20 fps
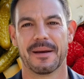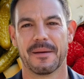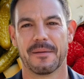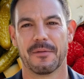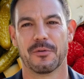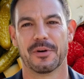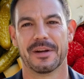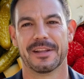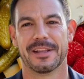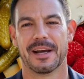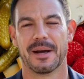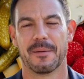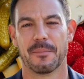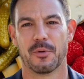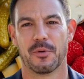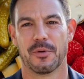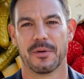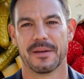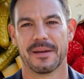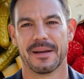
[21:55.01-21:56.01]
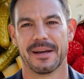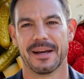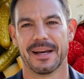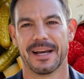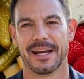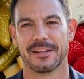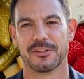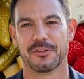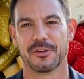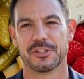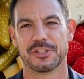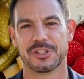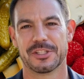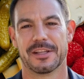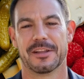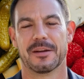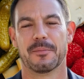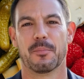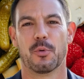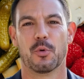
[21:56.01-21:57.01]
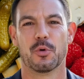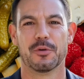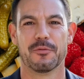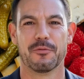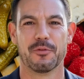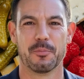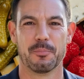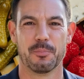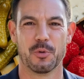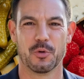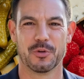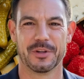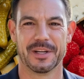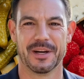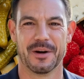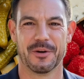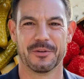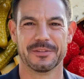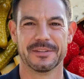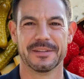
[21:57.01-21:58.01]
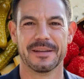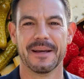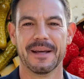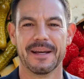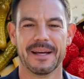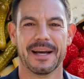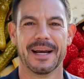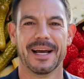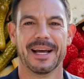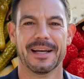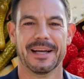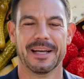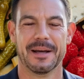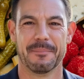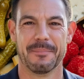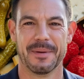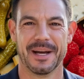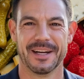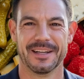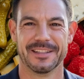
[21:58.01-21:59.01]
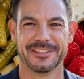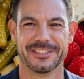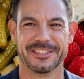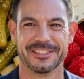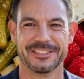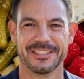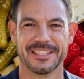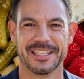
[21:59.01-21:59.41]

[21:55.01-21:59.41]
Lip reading: For example, estrogen is important for bone health, and imbalances in